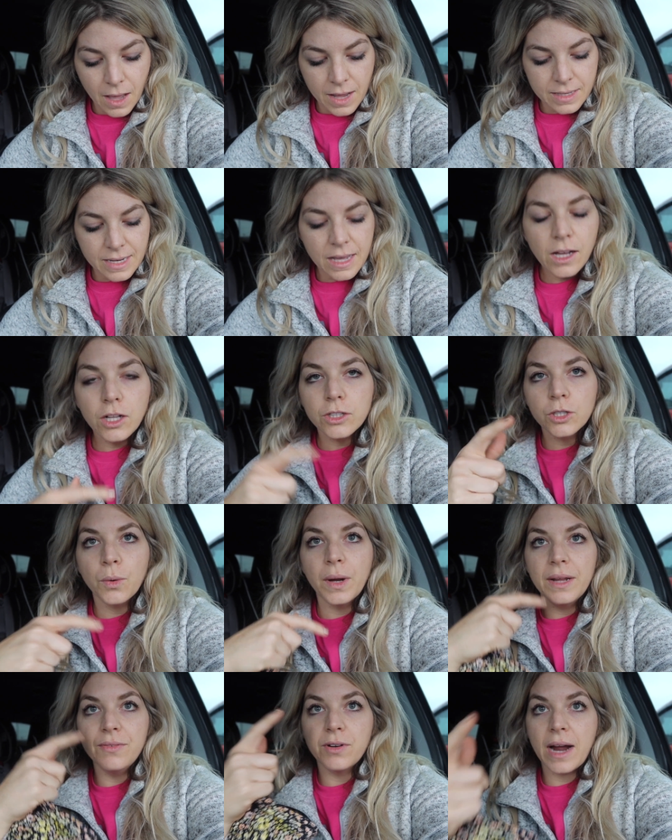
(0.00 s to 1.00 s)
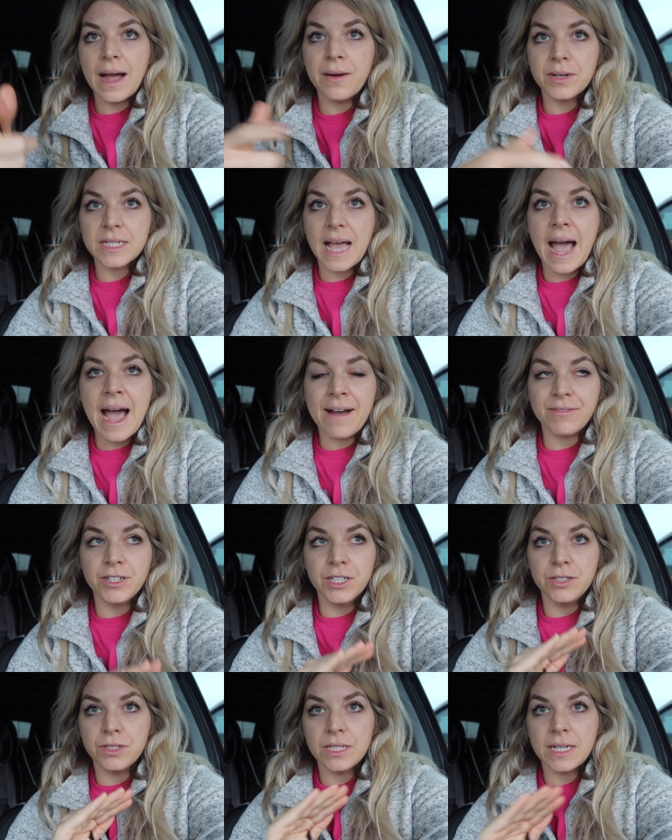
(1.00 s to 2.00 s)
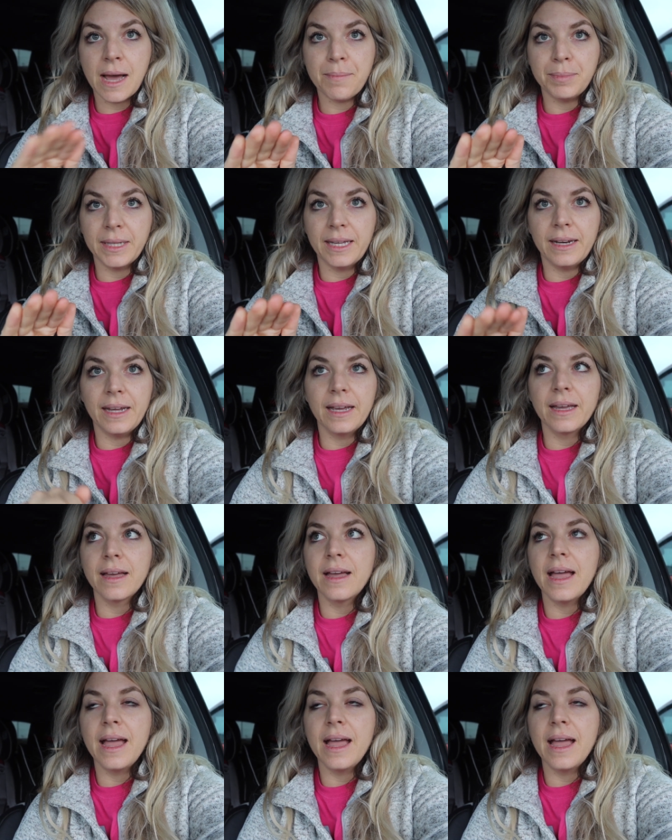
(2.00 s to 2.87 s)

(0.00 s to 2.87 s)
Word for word: until 24 hours after you stop bleeding.